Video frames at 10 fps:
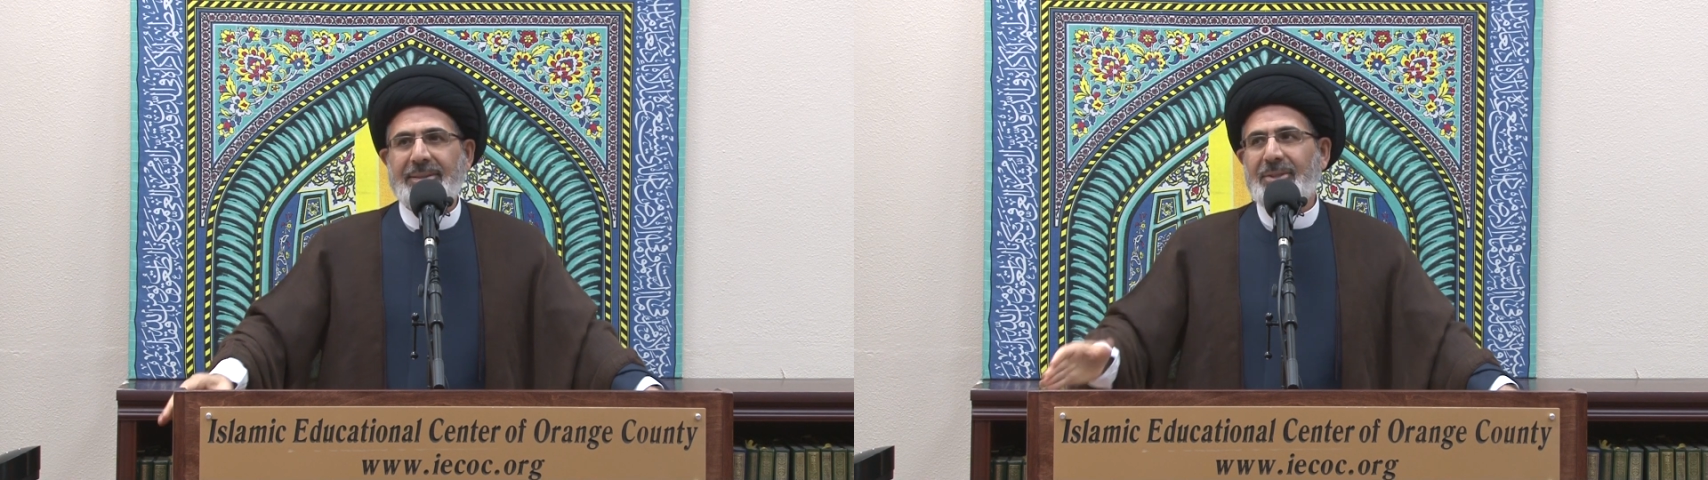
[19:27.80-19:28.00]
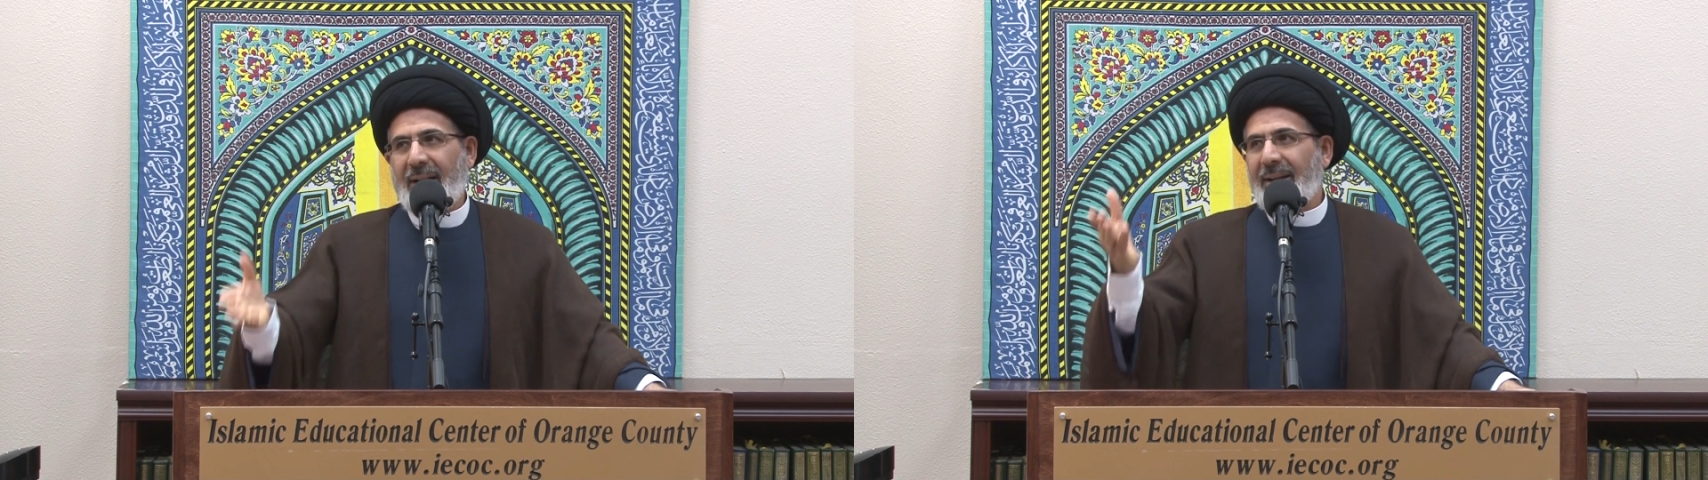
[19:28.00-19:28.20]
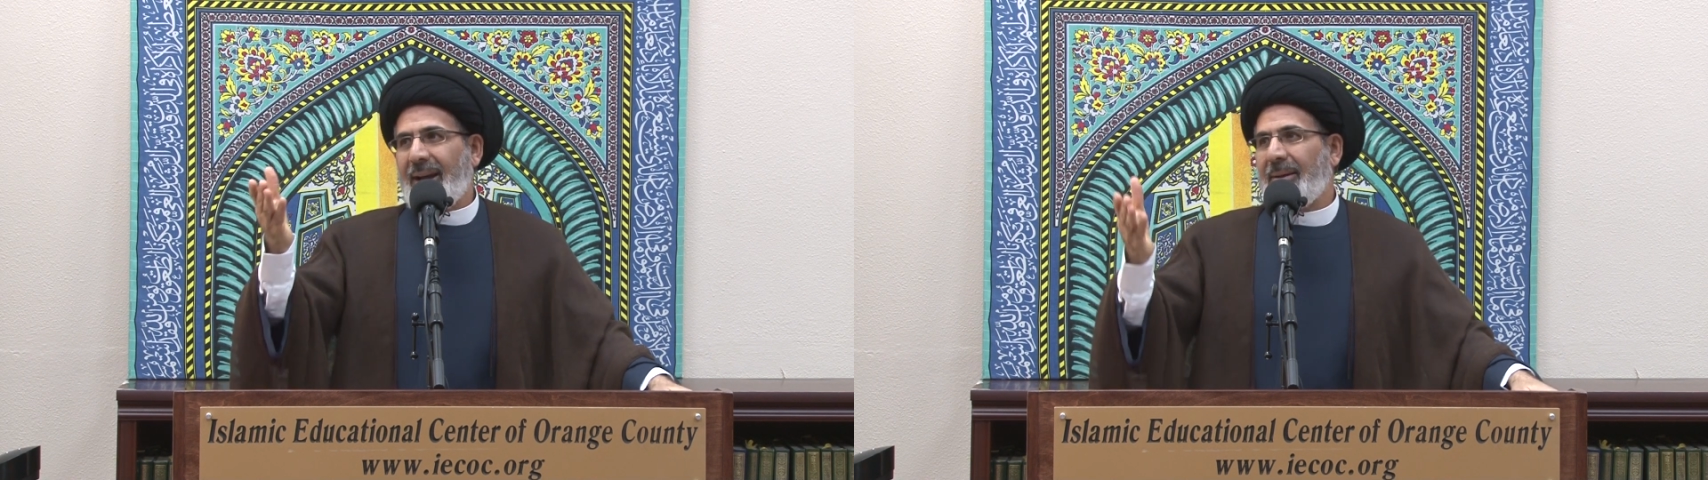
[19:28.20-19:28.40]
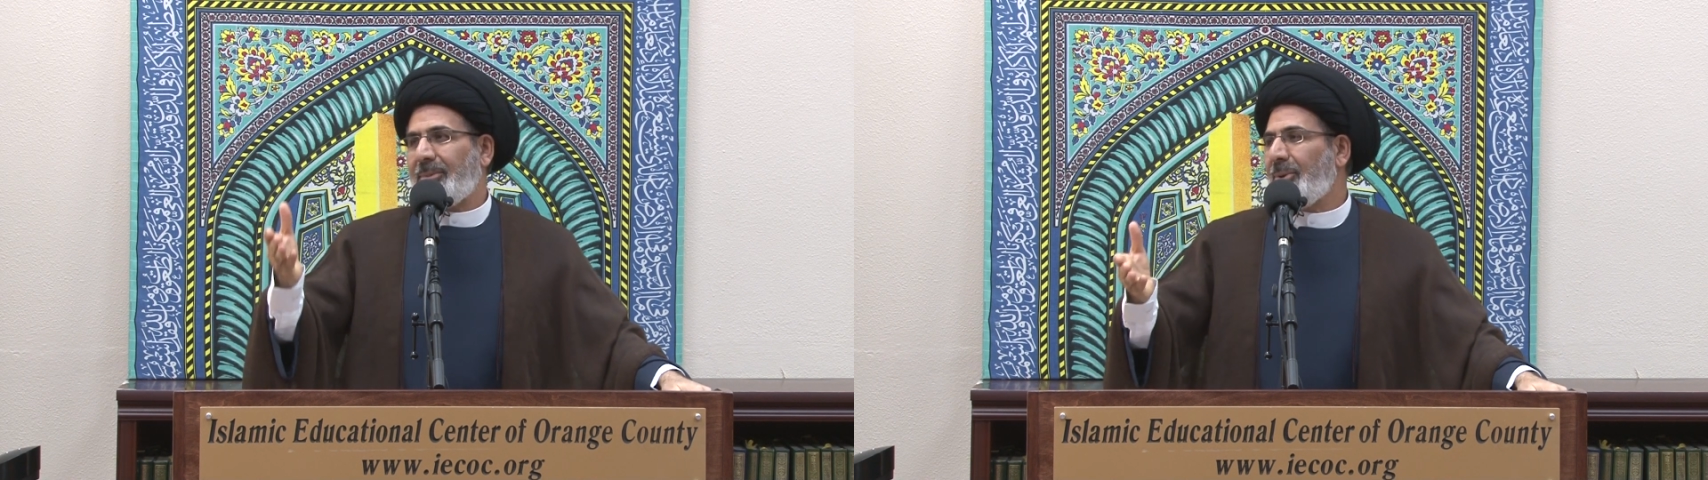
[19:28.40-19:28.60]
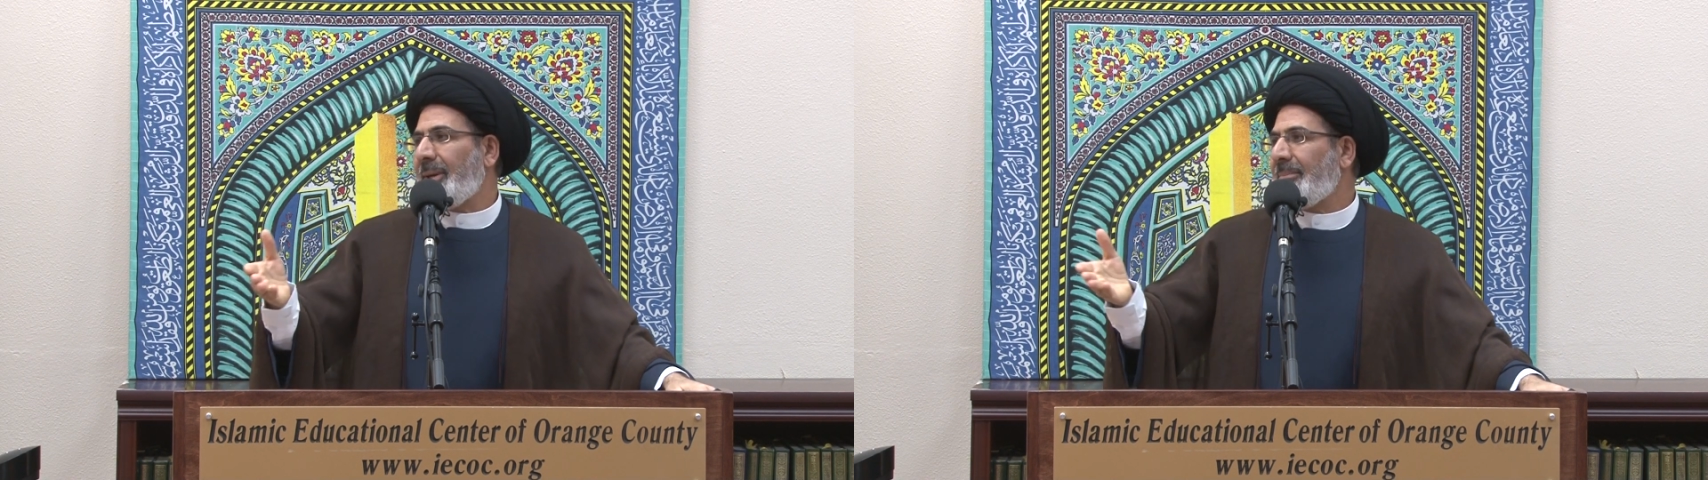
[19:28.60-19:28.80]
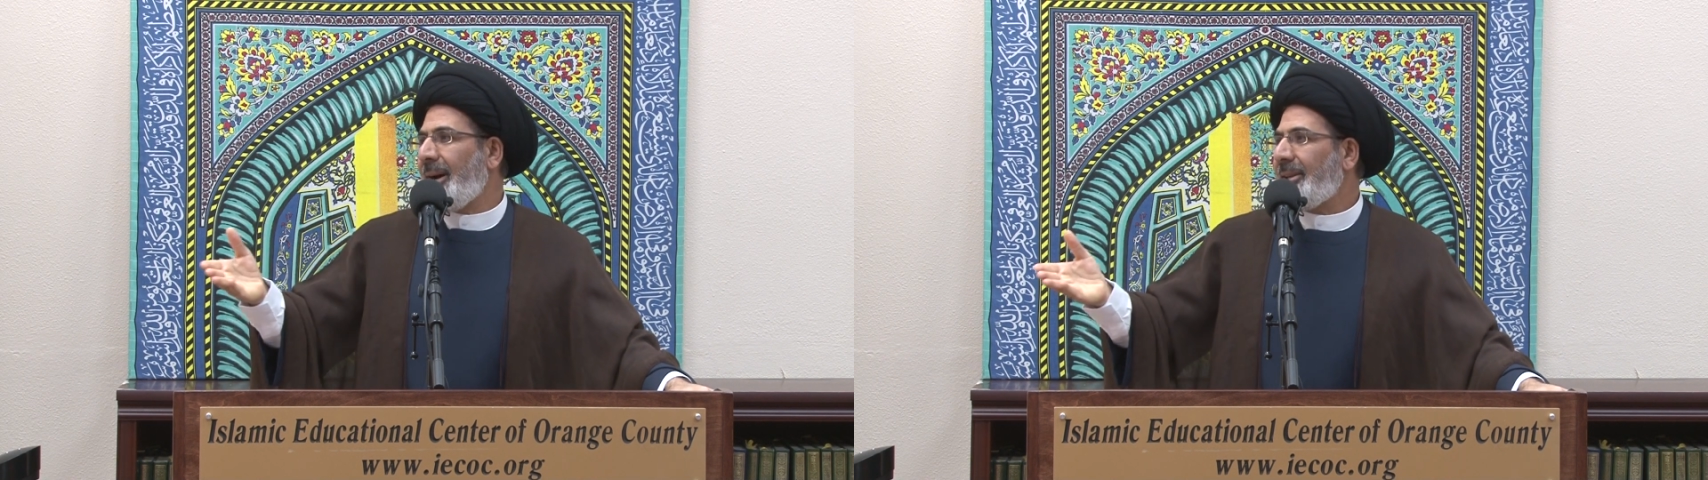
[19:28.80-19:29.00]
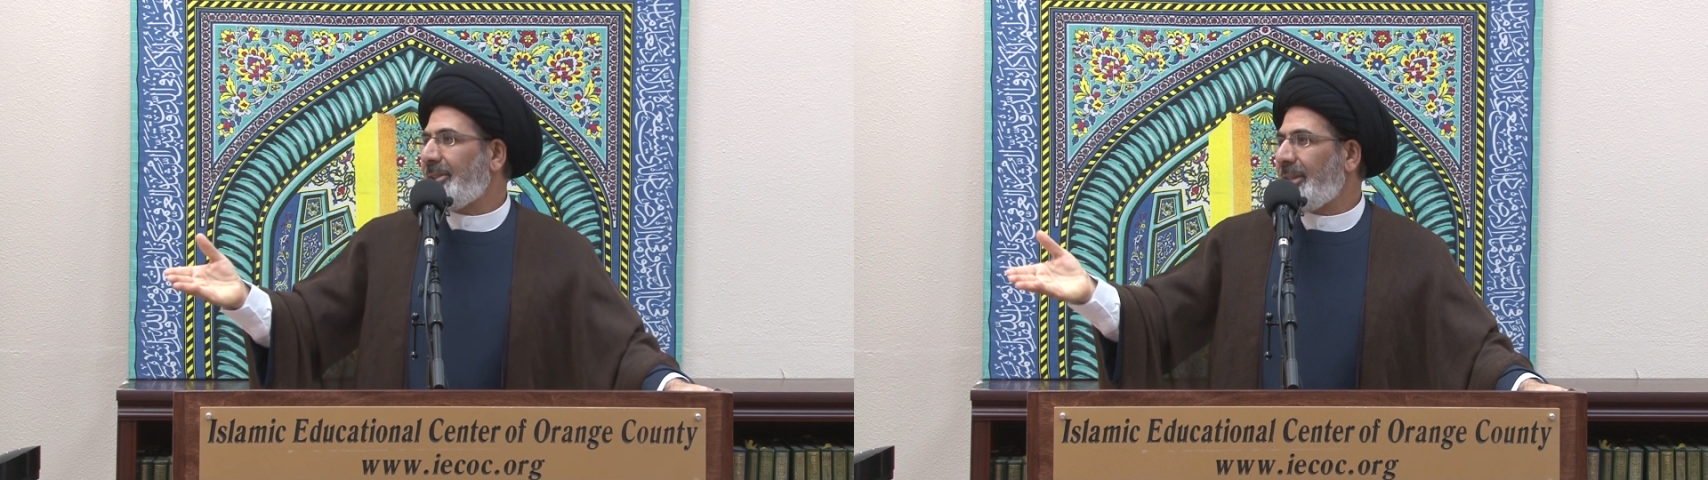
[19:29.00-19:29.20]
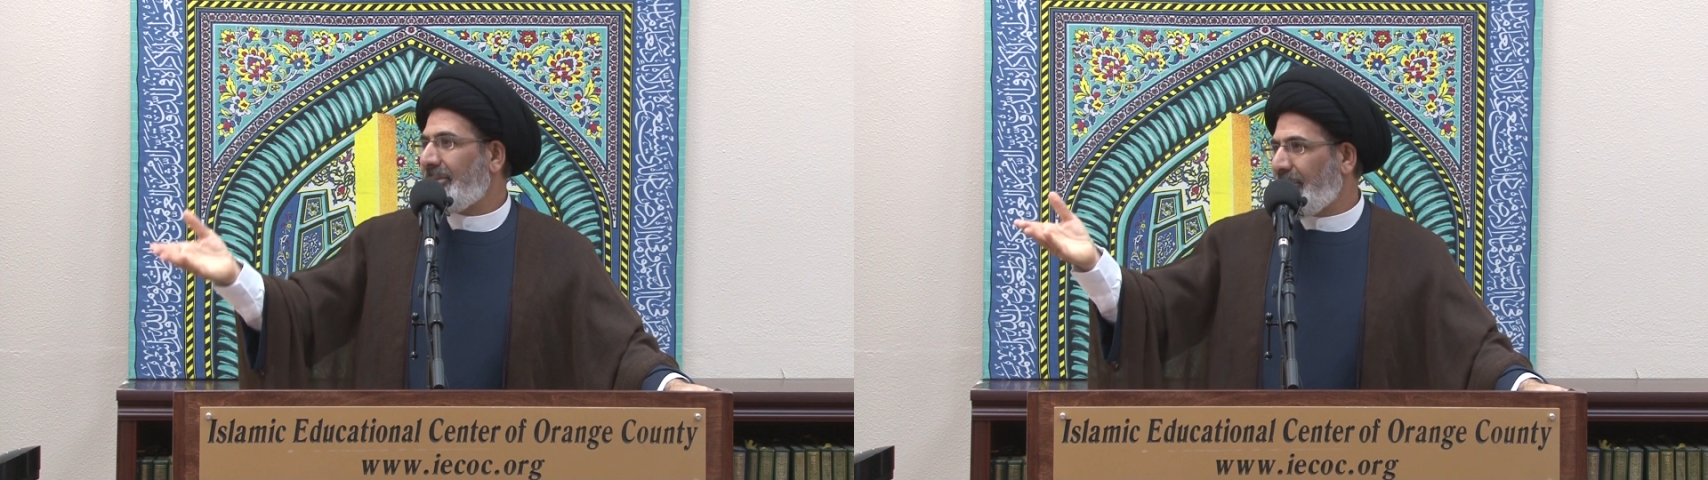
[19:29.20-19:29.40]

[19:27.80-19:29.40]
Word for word: Try. I'm doing marketing